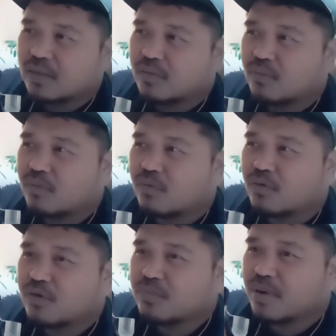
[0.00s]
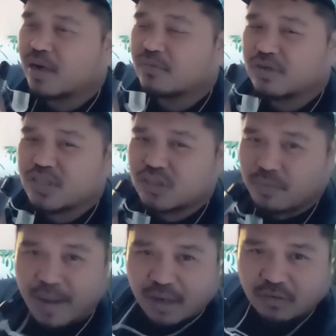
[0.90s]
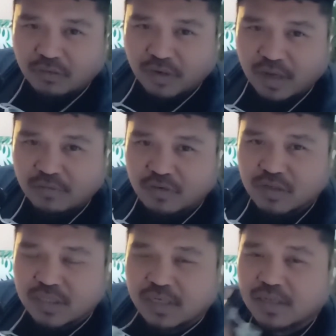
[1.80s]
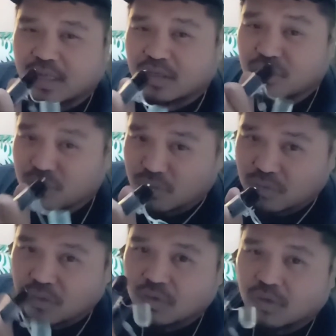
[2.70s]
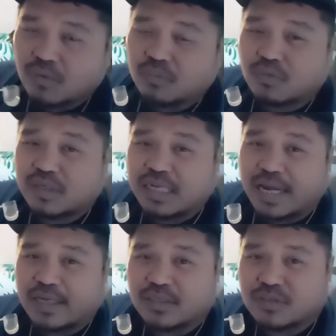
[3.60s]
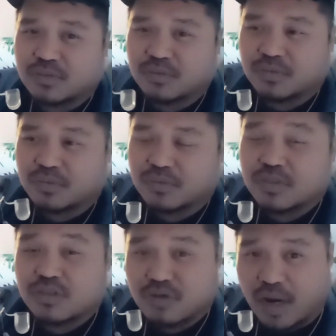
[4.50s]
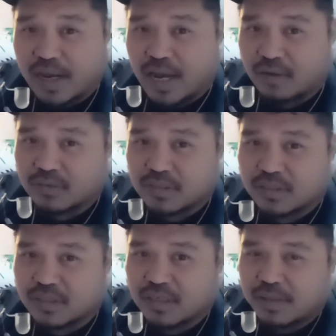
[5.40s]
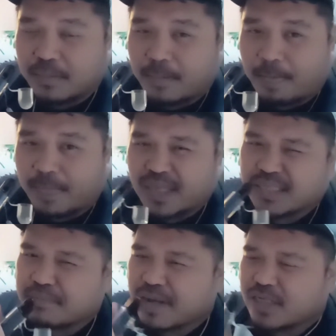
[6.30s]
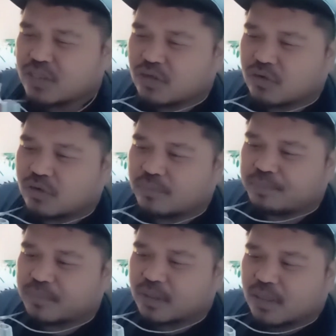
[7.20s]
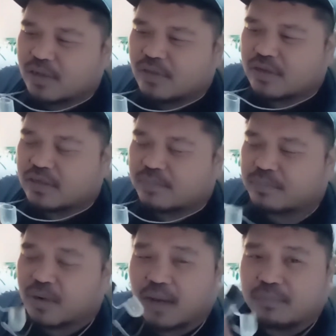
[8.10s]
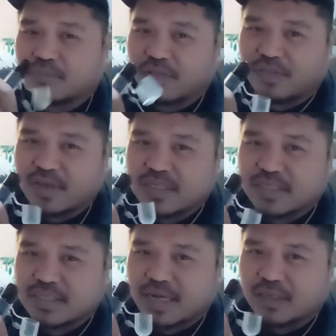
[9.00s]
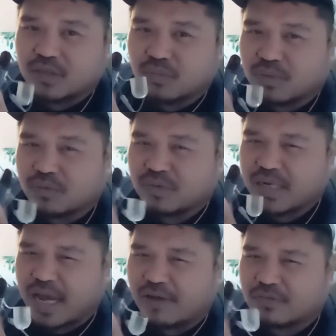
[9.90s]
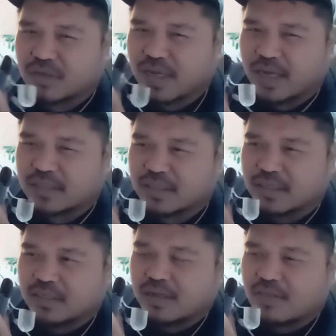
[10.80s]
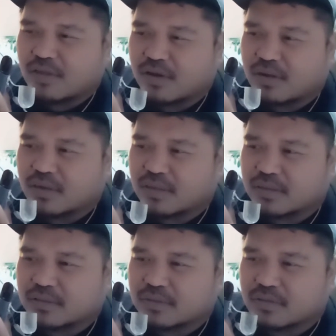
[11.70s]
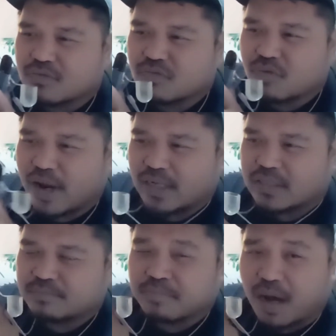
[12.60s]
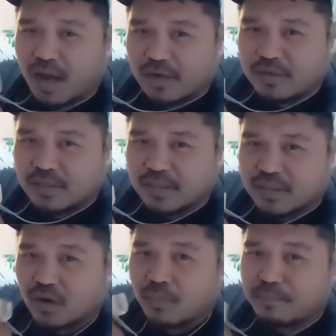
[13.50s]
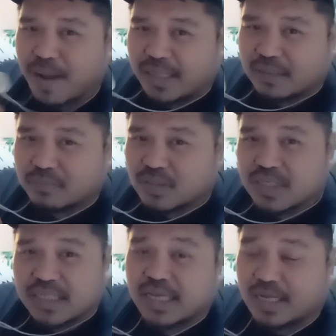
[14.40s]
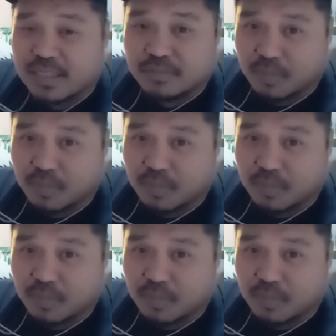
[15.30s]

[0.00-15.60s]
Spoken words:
or yung mga rich tobacco flavors that you would like to try out. Kasi medyo the problem with this is that you will really have to get the right pod na compatible sa taste mo.